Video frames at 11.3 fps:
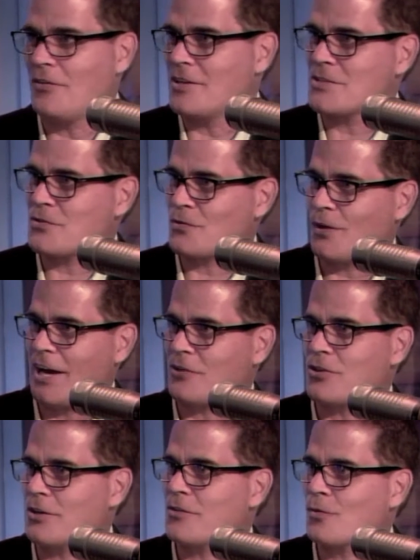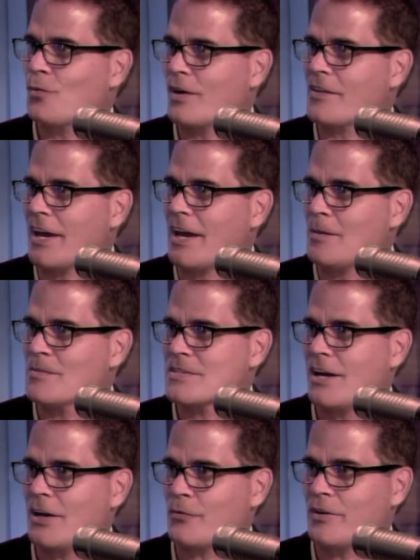I found this through actually through one of the
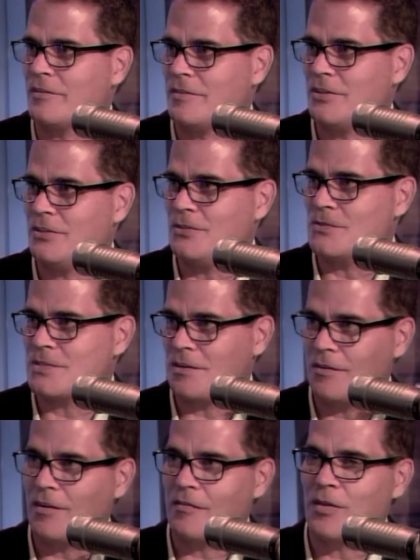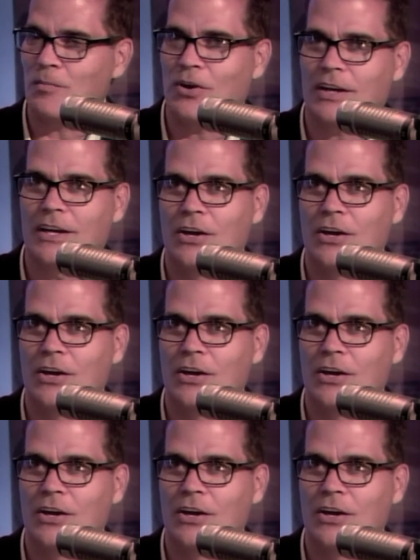Amazon reviews of, of the